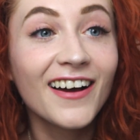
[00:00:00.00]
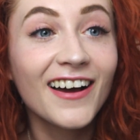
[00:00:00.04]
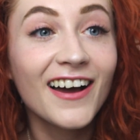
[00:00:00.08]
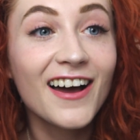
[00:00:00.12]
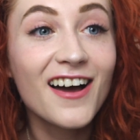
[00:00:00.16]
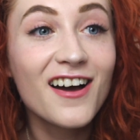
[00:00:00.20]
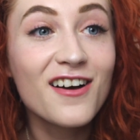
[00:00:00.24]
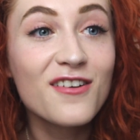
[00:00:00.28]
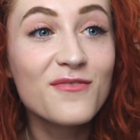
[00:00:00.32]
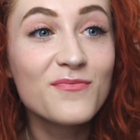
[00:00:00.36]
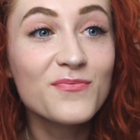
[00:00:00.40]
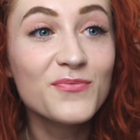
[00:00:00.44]

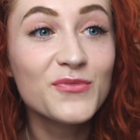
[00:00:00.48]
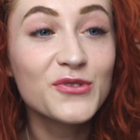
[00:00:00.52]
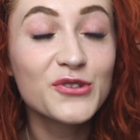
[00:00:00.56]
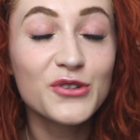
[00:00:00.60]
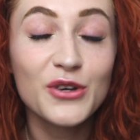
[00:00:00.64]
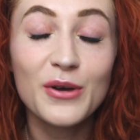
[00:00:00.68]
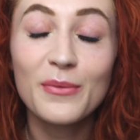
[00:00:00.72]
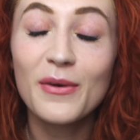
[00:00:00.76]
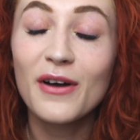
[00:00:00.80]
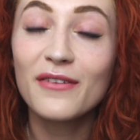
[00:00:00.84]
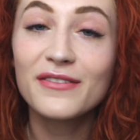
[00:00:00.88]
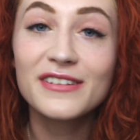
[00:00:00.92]

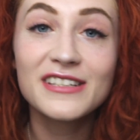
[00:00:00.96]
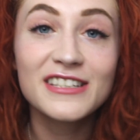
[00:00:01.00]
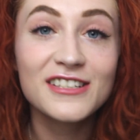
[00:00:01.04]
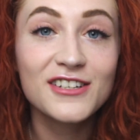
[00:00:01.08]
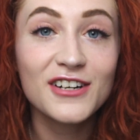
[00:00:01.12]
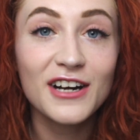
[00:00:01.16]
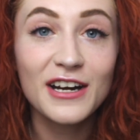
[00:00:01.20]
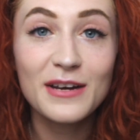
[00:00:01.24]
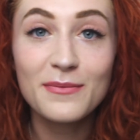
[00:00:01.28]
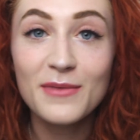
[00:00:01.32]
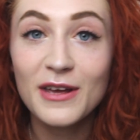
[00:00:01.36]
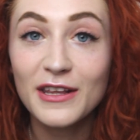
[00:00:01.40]
So I'm
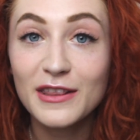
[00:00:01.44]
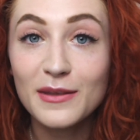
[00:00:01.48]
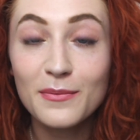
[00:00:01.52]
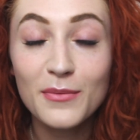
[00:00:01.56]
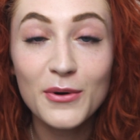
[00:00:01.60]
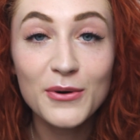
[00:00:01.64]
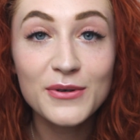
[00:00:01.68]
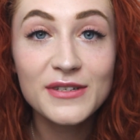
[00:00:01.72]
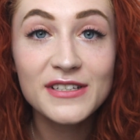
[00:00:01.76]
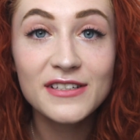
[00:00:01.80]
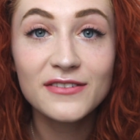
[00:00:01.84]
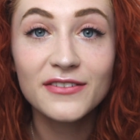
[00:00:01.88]
obviously trying to make the
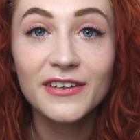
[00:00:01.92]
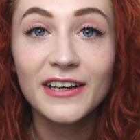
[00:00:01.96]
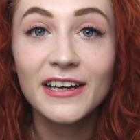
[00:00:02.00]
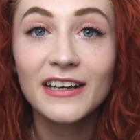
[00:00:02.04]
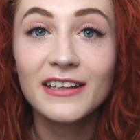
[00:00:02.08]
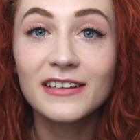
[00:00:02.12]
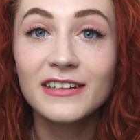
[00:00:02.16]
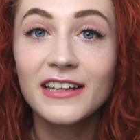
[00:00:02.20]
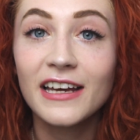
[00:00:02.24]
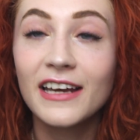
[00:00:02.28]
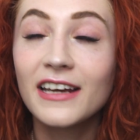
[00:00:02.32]
most of it.